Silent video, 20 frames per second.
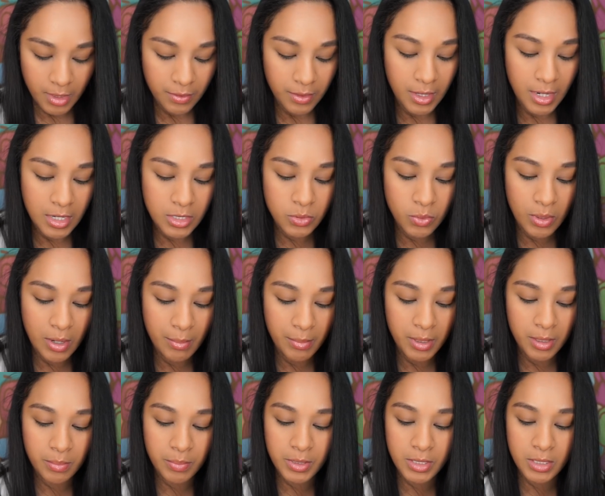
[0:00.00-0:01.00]
The next one I'm
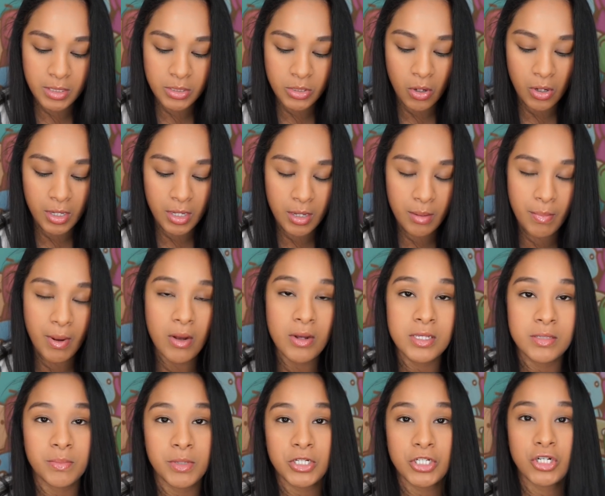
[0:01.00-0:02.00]
gonna be talking about
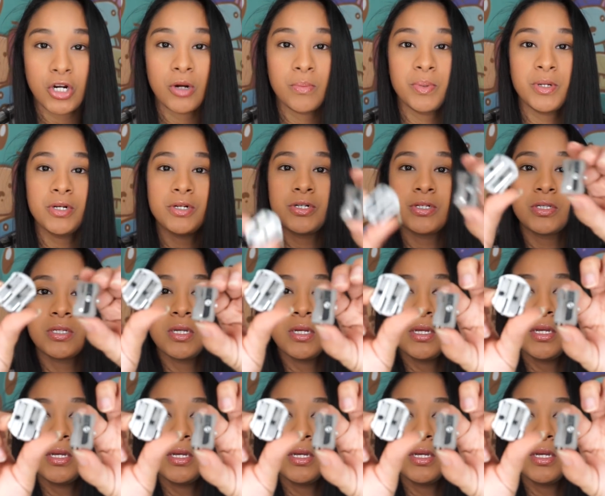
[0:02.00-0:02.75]
is my sharpeners.